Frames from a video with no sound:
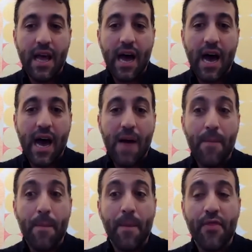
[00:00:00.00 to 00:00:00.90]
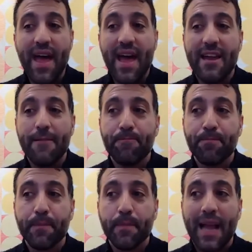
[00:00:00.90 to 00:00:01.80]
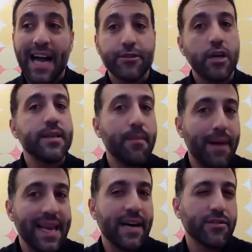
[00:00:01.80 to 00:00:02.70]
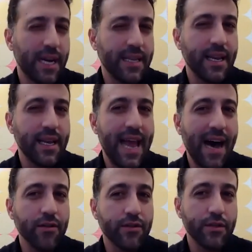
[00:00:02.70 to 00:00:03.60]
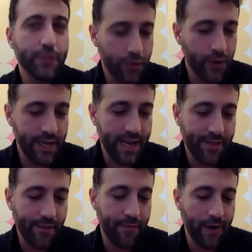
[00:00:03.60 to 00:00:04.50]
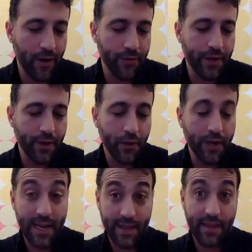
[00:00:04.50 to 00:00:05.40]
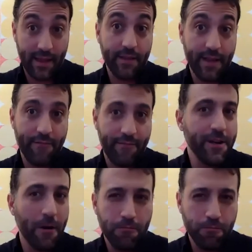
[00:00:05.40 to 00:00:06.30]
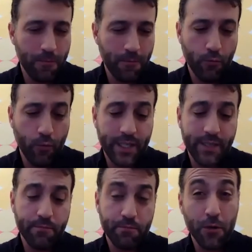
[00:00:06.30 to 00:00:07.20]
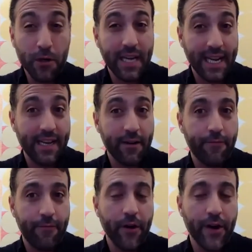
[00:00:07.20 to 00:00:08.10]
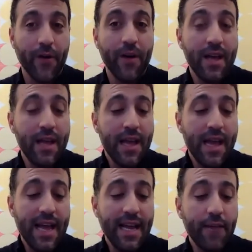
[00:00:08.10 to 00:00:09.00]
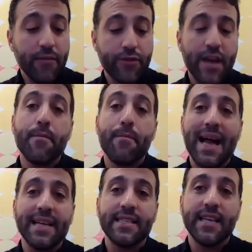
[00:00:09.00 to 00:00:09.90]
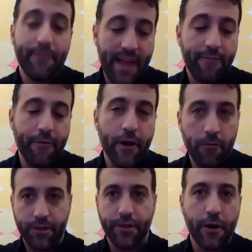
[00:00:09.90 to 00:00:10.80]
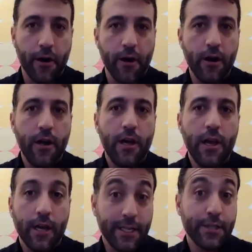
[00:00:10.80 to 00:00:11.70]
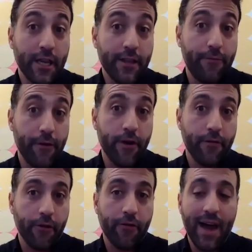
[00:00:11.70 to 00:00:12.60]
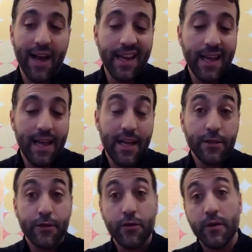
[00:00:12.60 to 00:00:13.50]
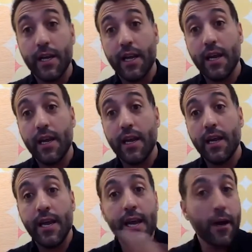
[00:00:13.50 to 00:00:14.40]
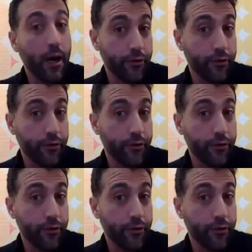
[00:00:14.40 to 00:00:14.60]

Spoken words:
But then I saw somebody outside the Lynn house looking at the phone, looking at, which looked like her photo. And he was trying to match if that photo was her, because he saw the photo of her crying. So he called